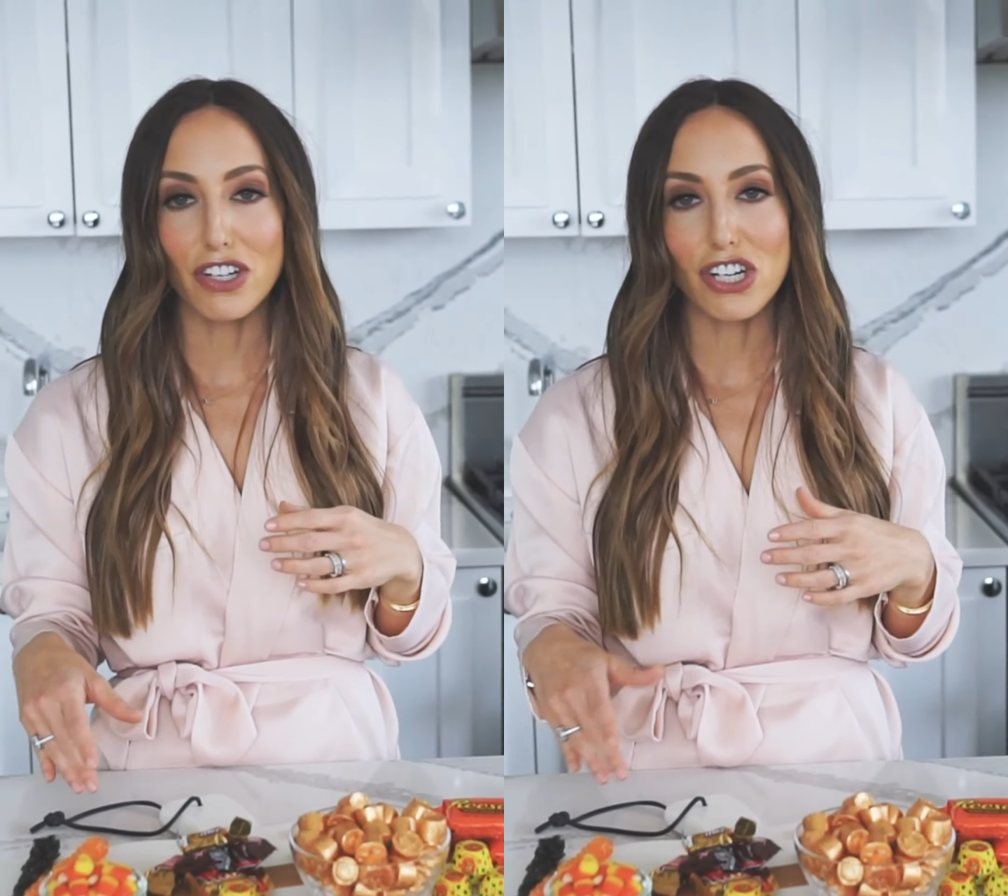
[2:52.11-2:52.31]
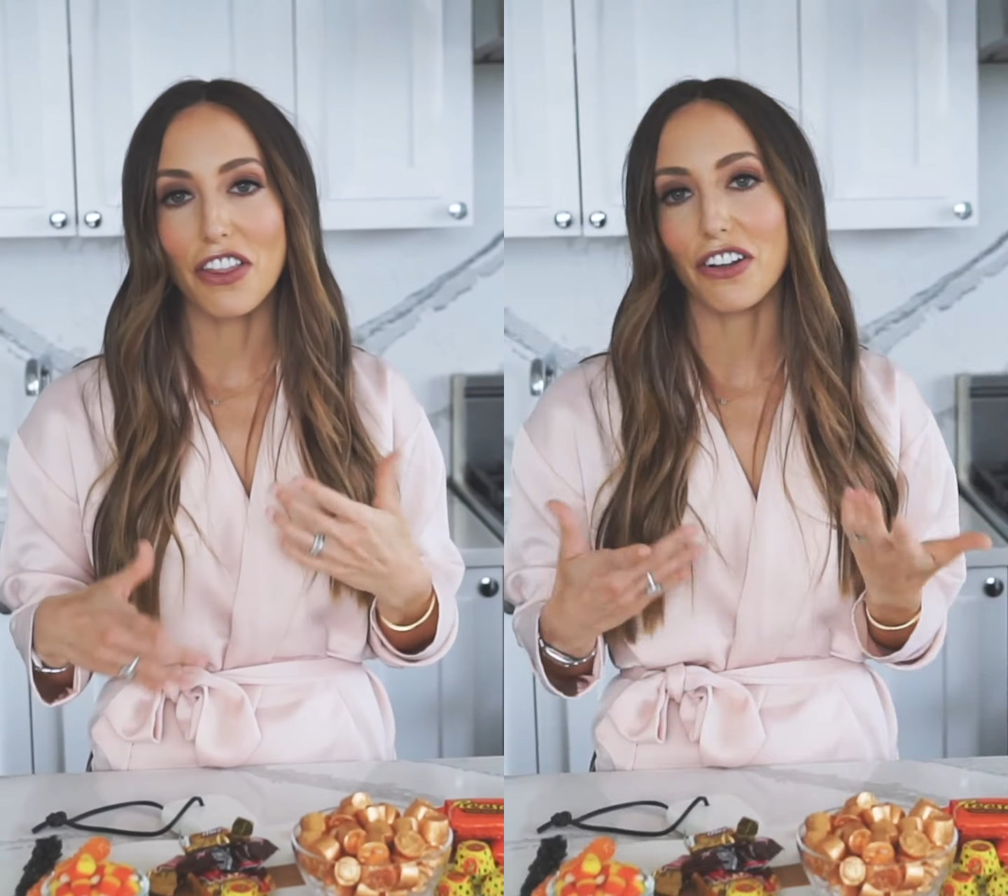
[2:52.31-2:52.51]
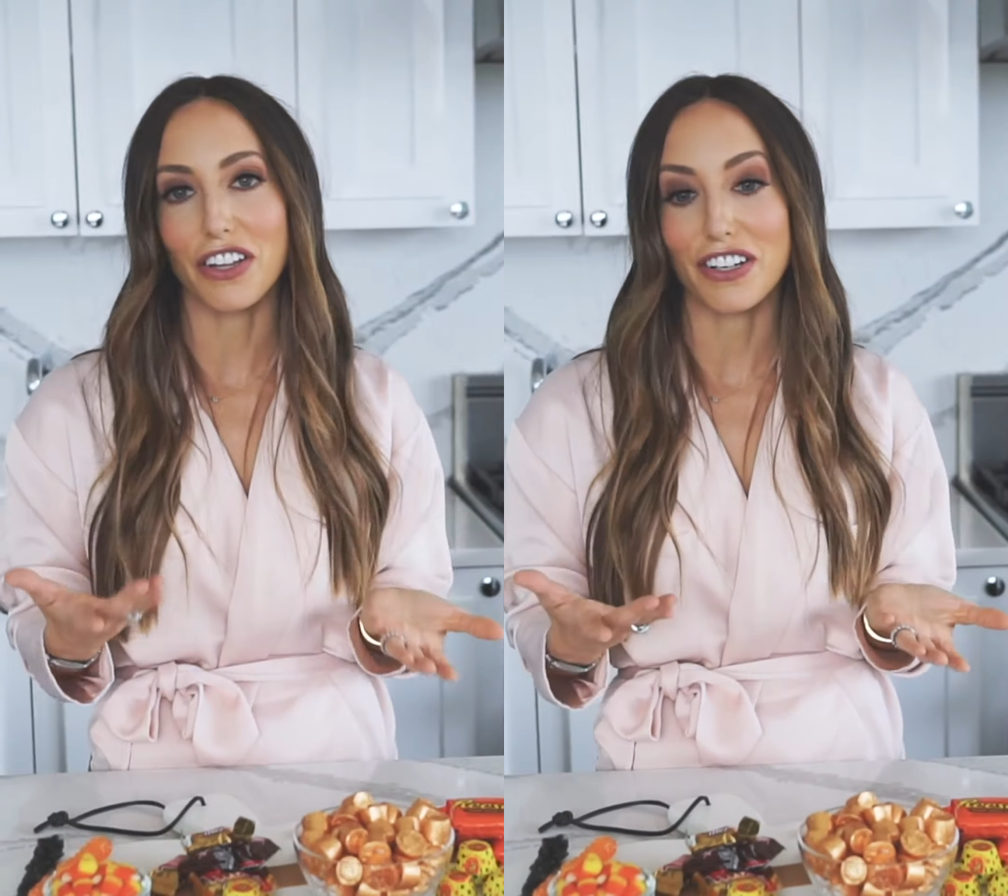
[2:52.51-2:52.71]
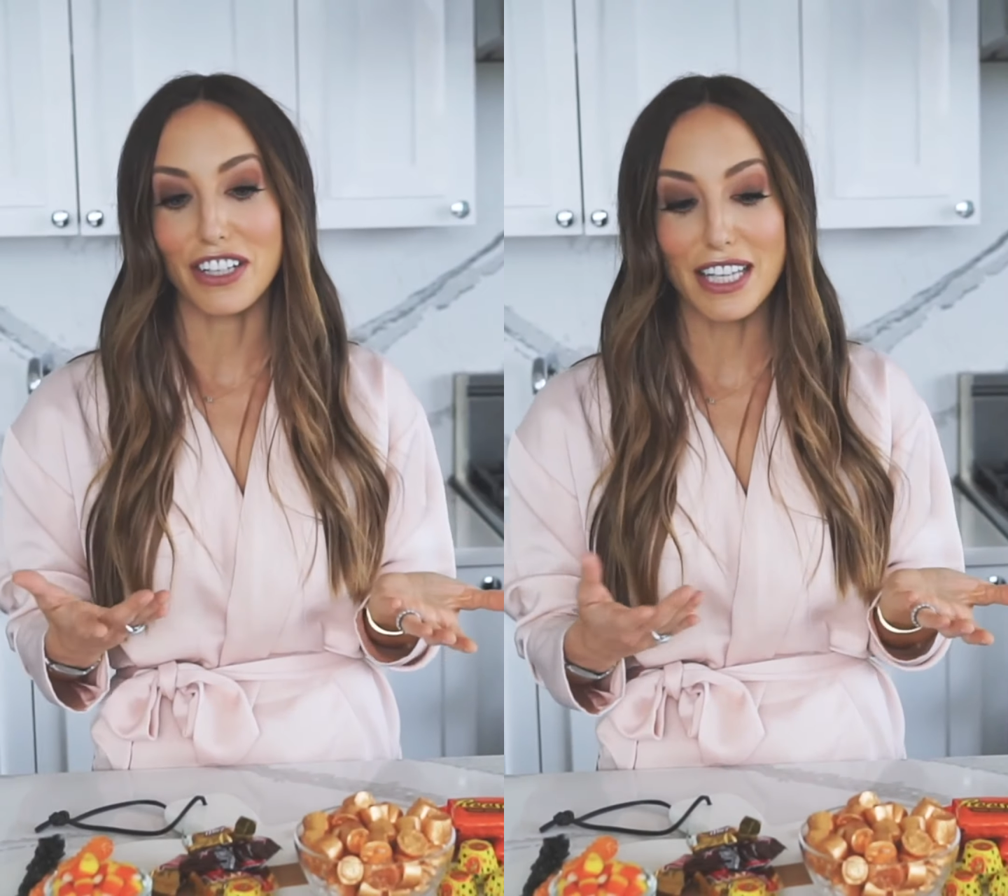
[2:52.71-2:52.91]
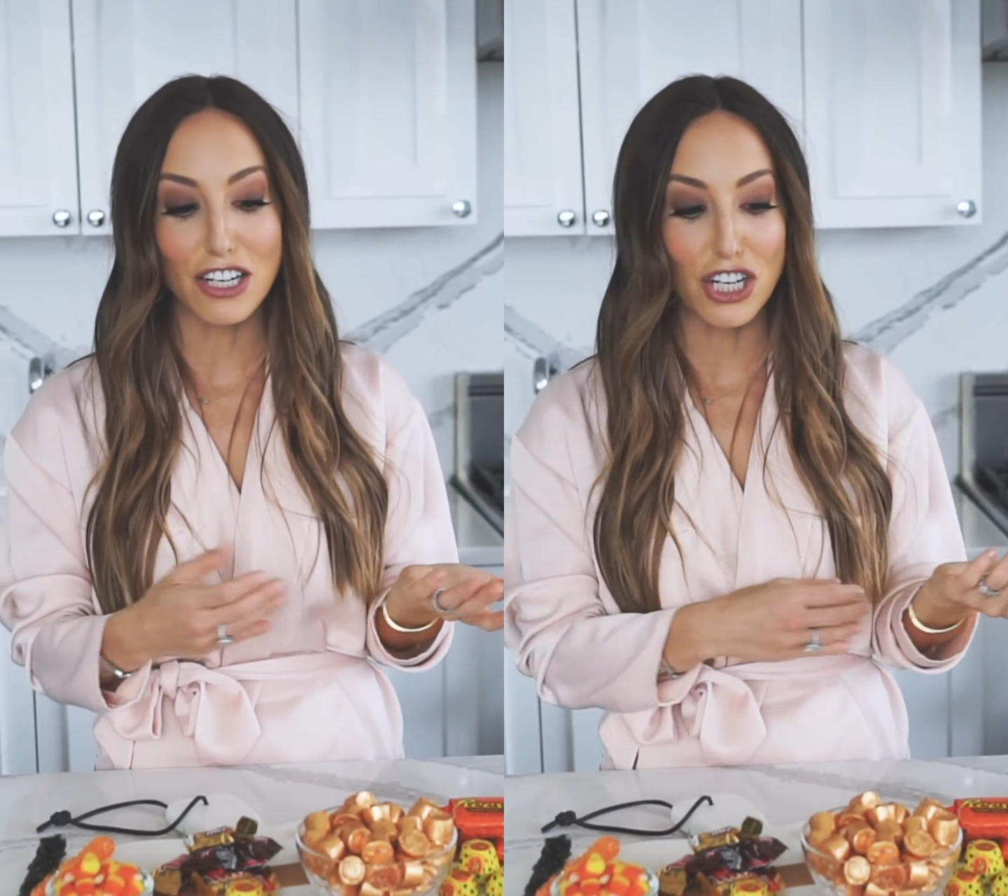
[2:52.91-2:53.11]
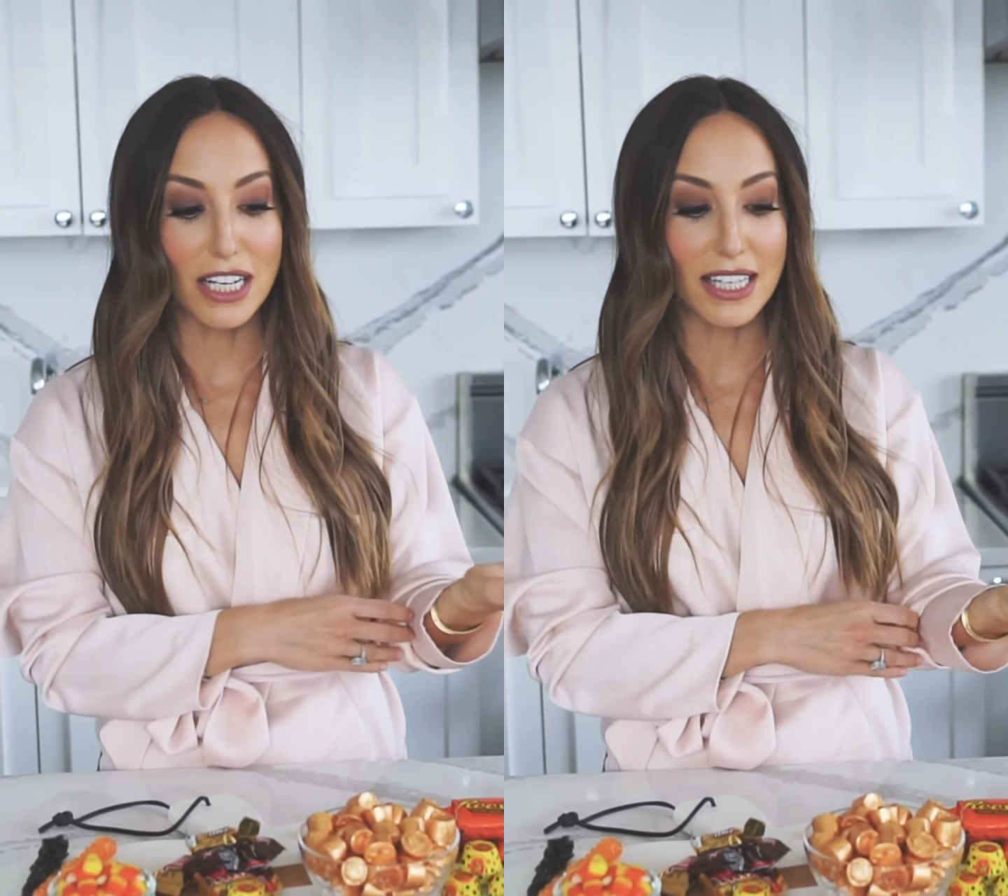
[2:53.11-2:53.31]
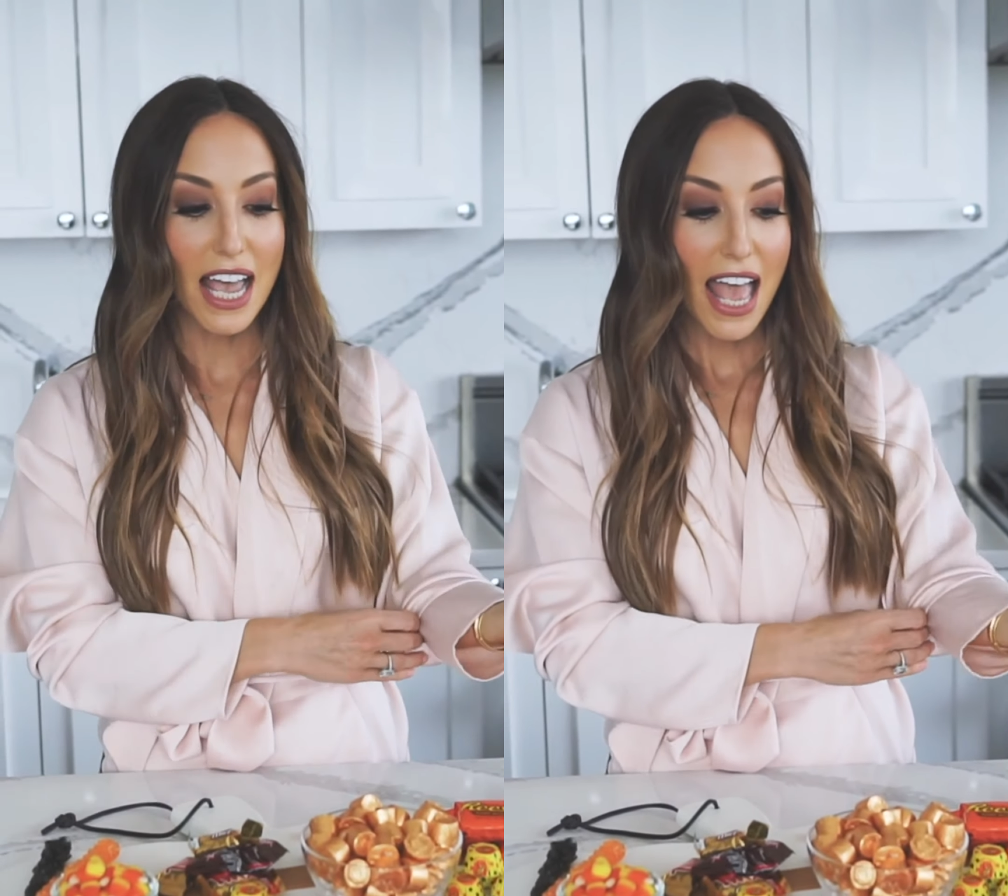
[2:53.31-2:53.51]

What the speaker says: each other. They're delicious.